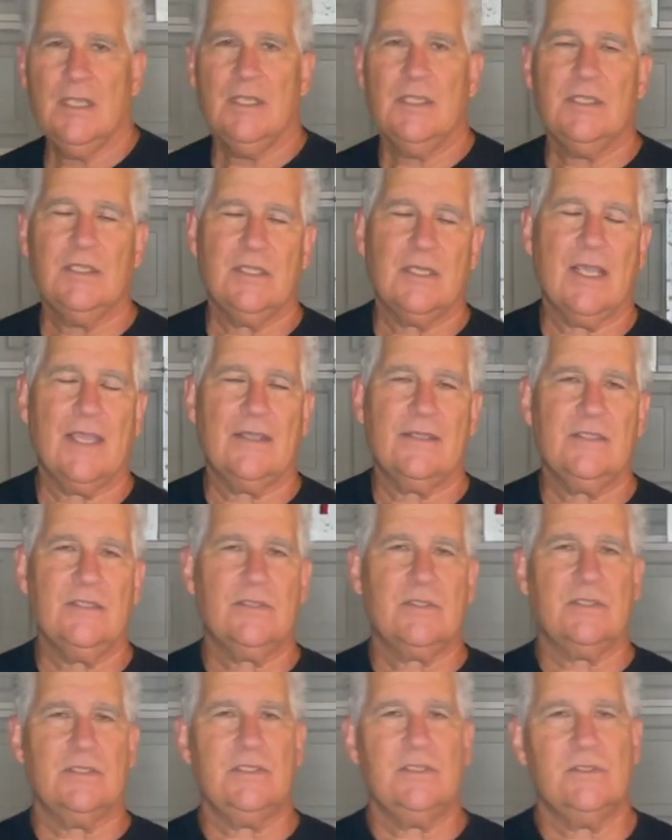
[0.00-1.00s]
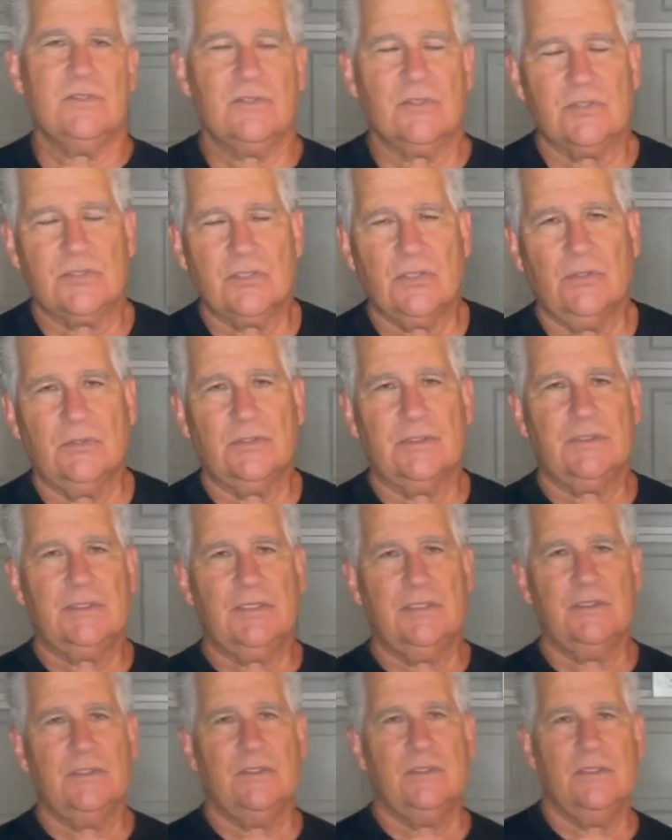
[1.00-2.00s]
you could use your shoulder
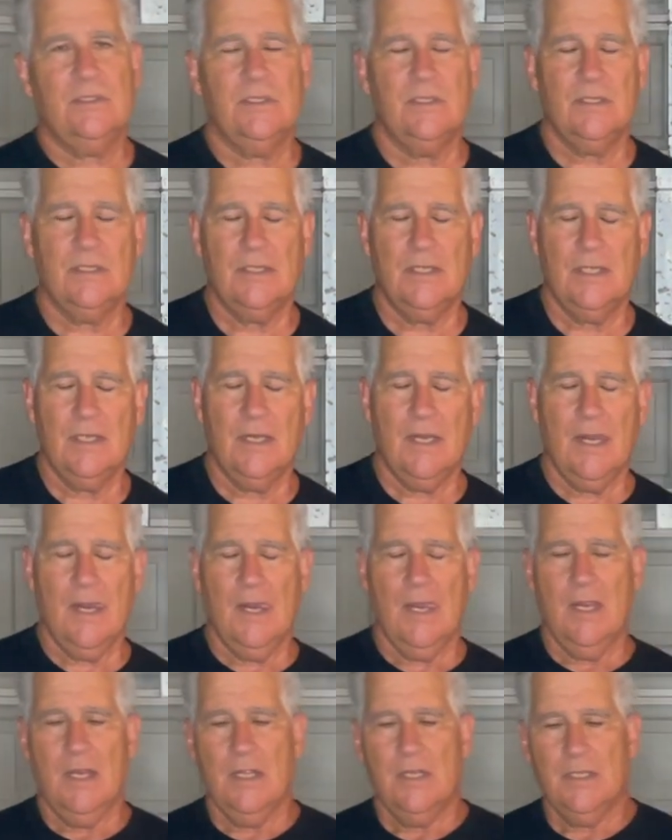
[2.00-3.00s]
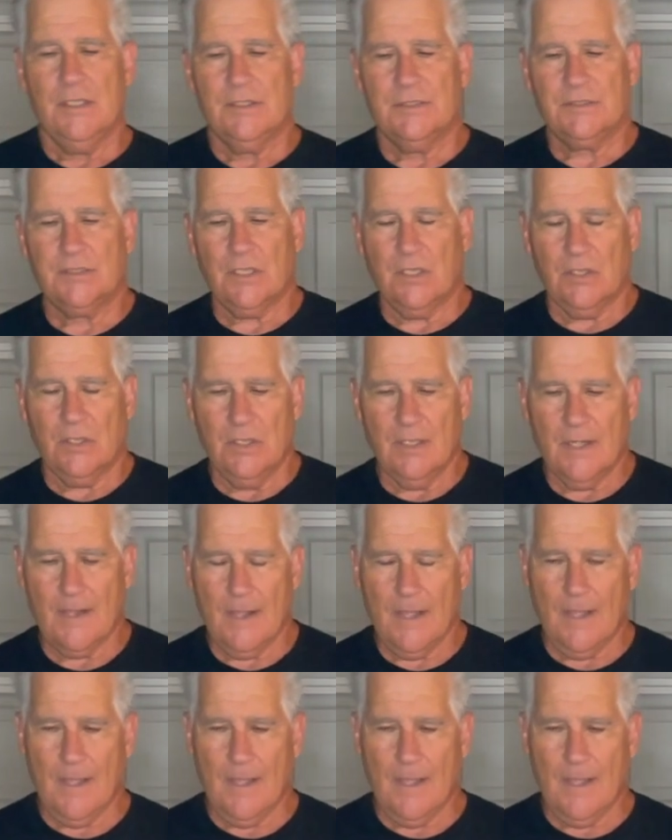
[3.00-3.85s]
too. So,